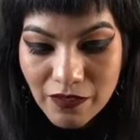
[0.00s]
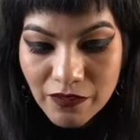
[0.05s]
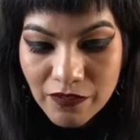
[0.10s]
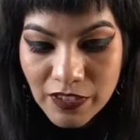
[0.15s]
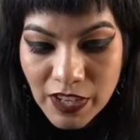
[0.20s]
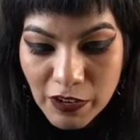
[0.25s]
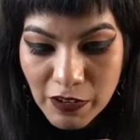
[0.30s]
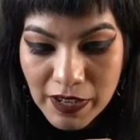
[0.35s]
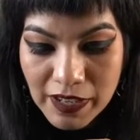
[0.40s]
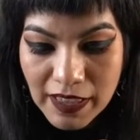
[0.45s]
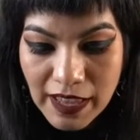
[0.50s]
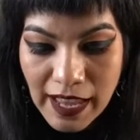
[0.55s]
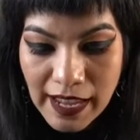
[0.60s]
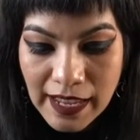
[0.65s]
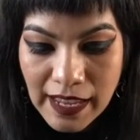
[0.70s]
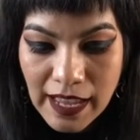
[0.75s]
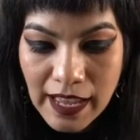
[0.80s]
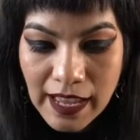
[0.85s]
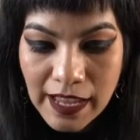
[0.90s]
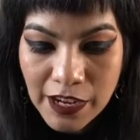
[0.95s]
very
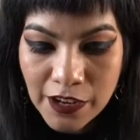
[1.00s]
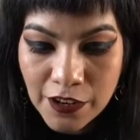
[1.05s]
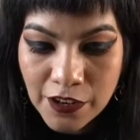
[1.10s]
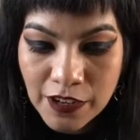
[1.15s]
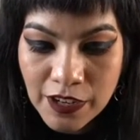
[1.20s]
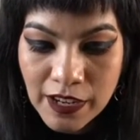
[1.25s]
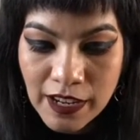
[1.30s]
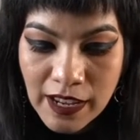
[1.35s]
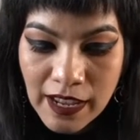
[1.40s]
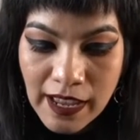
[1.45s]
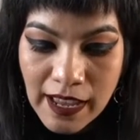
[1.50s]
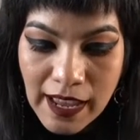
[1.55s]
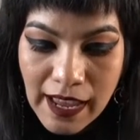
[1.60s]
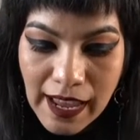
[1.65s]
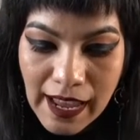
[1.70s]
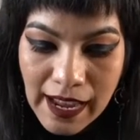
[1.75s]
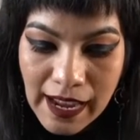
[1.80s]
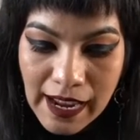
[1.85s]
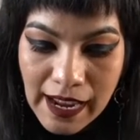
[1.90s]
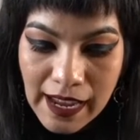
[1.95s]
light iron,
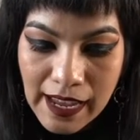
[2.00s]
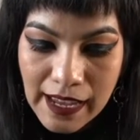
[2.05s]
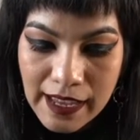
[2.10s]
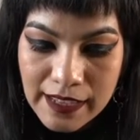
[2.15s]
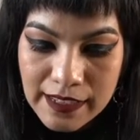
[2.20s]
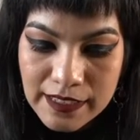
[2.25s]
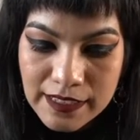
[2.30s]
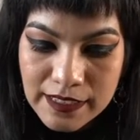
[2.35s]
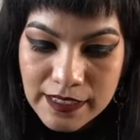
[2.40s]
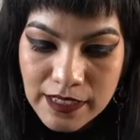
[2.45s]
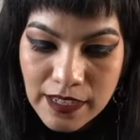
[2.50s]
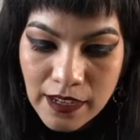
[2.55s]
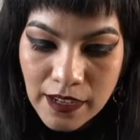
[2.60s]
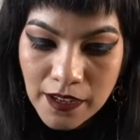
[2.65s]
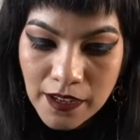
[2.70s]
and